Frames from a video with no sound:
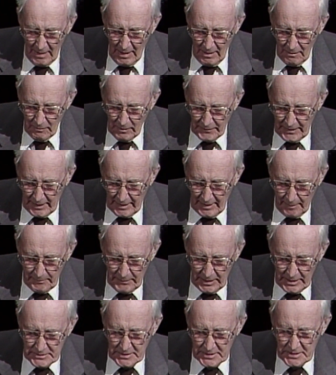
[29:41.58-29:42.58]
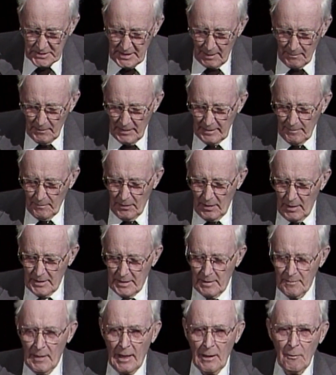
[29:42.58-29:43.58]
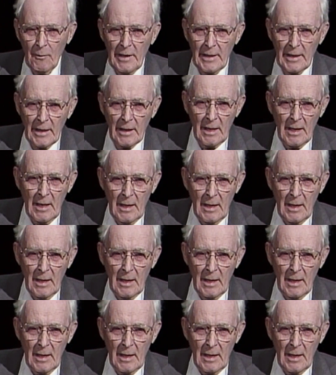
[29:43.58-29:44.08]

Wilt thou not place a stumbling block in my way?